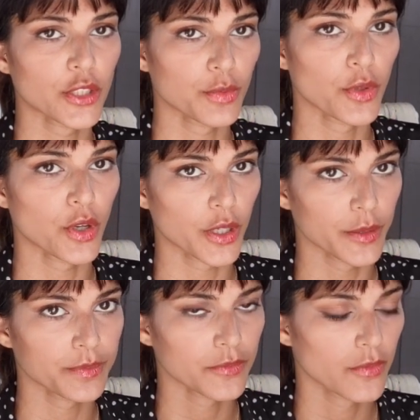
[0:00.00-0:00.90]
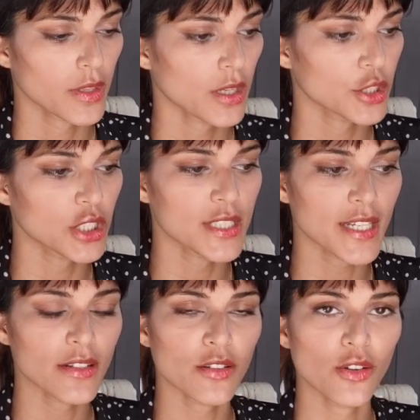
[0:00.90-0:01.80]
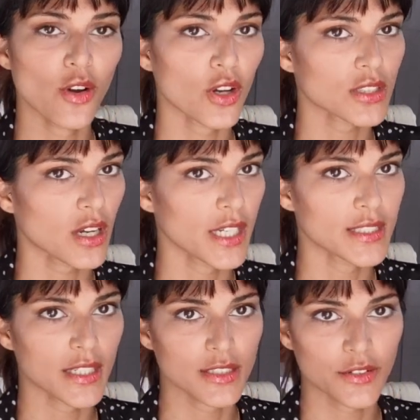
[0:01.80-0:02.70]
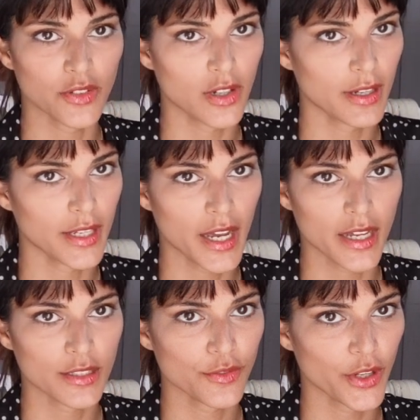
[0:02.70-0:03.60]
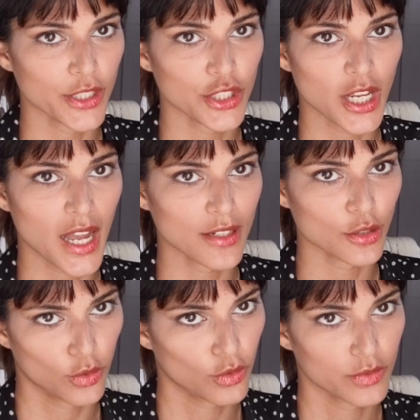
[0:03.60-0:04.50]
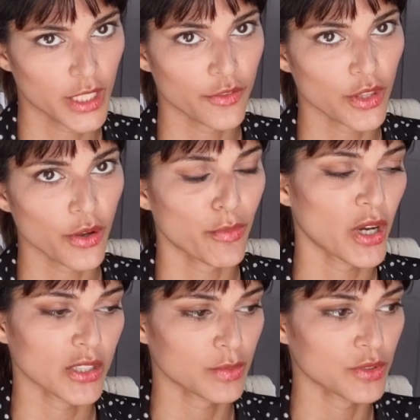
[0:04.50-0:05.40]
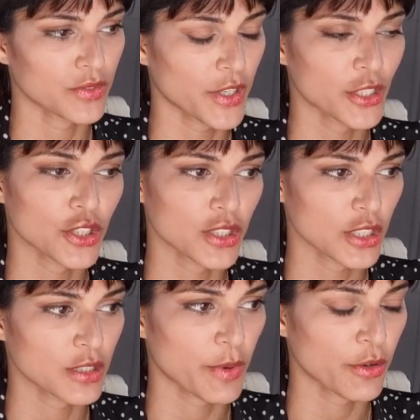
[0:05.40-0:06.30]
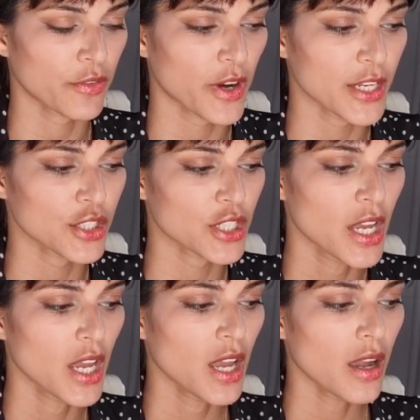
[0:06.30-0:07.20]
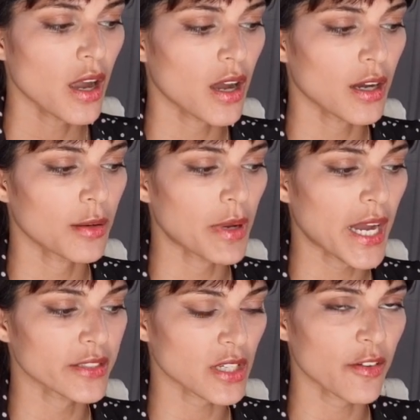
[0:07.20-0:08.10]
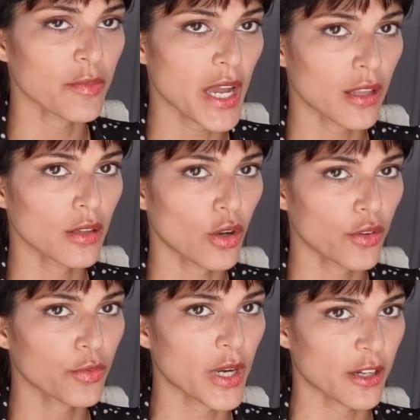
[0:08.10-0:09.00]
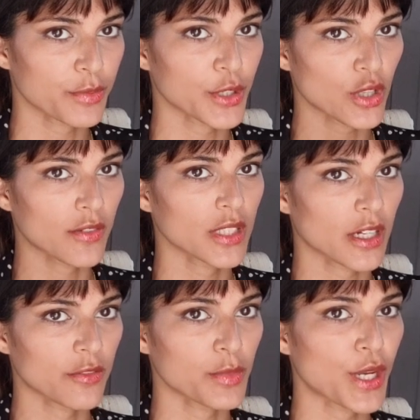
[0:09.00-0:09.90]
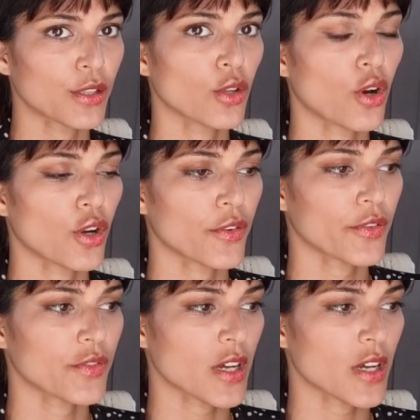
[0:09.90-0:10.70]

Moroccan. She did not identify as French at all, even though her passport's French and she spoke French. And I've met a lot of, when I've been traveling, I've met a lot of